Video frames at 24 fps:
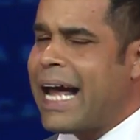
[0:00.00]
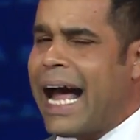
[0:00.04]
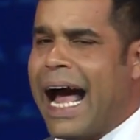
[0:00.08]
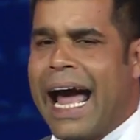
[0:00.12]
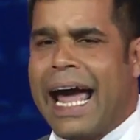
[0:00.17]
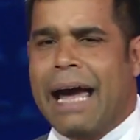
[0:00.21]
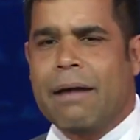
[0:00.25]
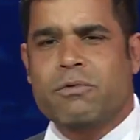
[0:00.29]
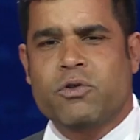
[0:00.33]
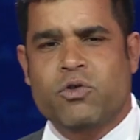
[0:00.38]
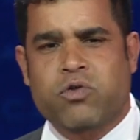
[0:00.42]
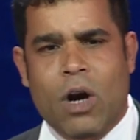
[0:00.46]
I
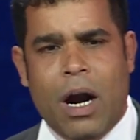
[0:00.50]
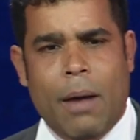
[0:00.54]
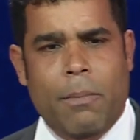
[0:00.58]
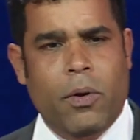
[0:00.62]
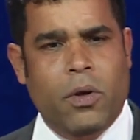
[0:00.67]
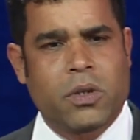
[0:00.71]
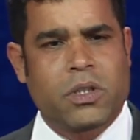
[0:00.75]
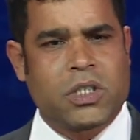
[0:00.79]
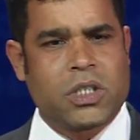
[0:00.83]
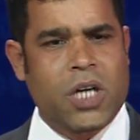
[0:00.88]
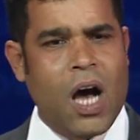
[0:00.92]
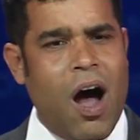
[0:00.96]
have
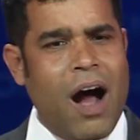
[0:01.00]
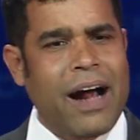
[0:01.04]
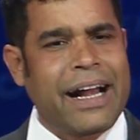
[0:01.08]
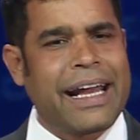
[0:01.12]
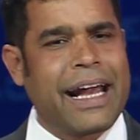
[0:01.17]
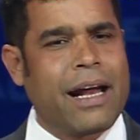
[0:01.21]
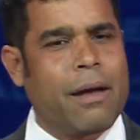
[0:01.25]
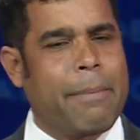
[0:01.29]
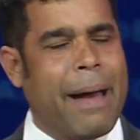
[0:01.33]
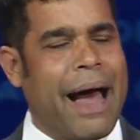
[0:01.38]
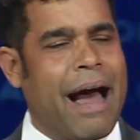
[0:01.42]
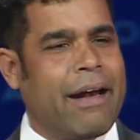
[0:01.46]
trouble talking
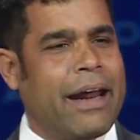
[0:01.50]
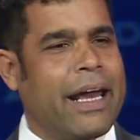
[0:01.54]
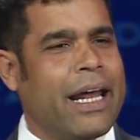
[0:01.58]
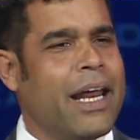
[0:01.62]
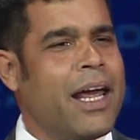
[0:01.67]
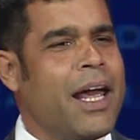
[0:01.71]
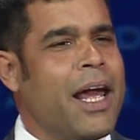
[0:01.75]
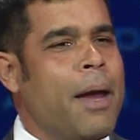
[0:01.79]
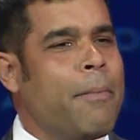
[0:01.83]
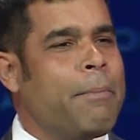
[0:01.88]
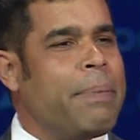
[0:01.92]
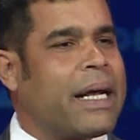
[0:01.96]
about it
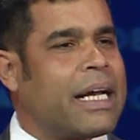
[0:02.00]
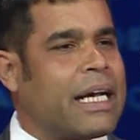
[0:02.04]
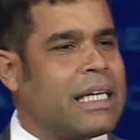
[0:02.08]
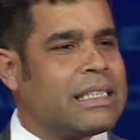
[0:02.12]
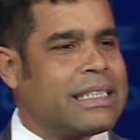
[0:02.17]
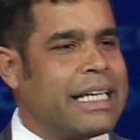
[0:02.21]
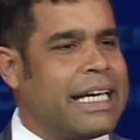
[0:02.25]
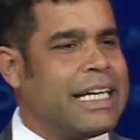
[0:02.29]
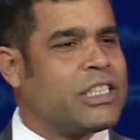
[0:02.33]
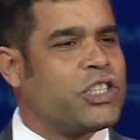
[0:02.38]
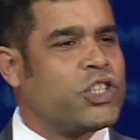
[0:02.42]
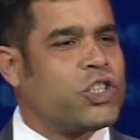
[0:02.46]
because
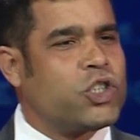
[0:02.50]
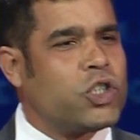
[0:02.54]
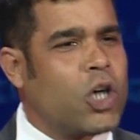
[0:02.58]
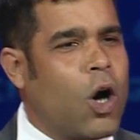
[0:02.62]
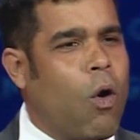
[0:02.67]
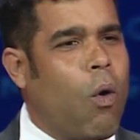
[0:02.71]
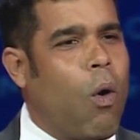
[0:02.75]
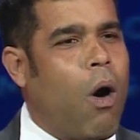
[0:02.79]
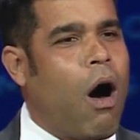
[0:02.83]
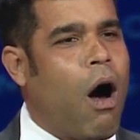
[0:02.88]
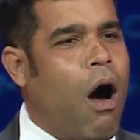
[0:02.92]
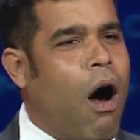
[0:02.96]
it's
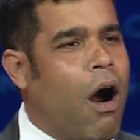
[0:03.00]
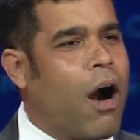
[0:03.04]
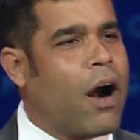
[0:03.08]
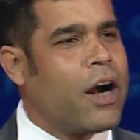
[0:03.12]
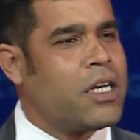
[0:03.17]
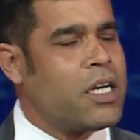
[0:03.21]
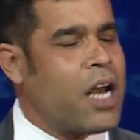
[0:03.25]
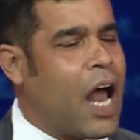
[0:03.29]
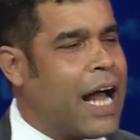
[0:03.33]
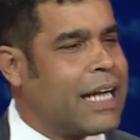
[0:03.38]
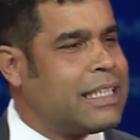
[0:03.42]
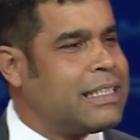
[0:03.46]
so hard
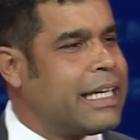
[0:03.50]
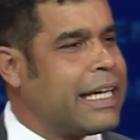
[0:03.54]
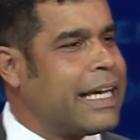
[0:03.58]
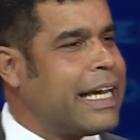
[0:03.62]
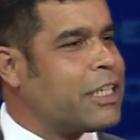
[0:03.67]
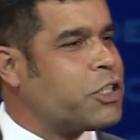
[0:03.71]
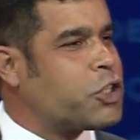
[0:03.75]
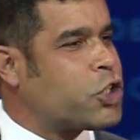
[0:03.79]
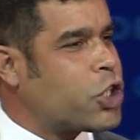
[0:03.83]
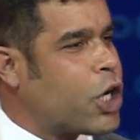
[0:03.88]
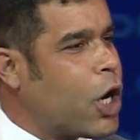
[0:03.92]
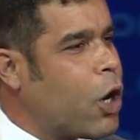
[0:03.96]
not to
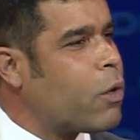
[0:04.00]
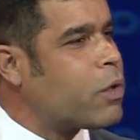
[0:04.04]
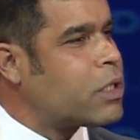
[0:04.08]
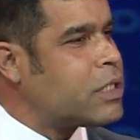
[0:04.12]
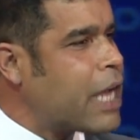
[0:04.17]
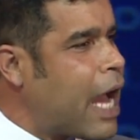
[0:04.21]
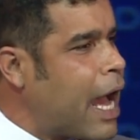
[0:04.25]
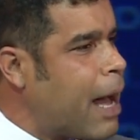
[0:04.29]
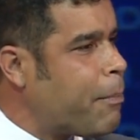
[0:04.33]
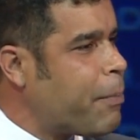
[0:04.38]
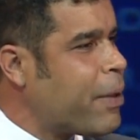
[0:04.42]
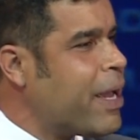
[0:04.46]
get choked
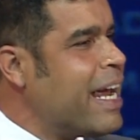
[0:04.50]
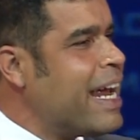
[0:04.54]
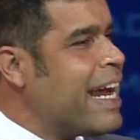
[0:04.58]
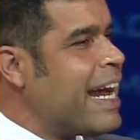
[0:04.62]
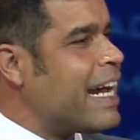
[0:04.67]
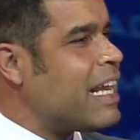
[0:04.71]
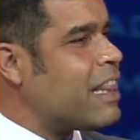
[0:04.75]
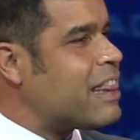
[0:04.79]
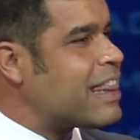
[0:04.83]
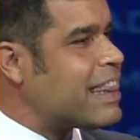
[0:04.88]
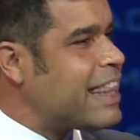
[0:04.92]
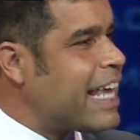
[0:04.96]
up
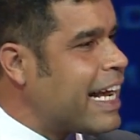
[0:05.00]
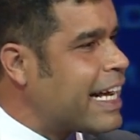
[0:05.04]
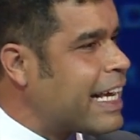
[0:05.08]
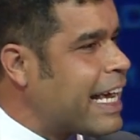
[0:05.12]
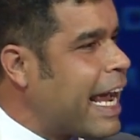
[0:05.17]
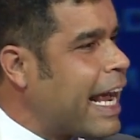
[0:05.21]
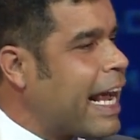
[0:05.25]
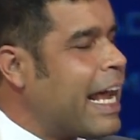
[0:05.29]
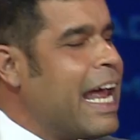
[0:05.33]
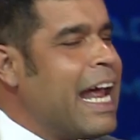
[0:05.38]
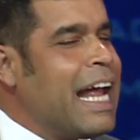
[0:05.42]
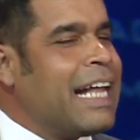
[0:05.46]
in
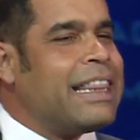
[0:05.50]
thinking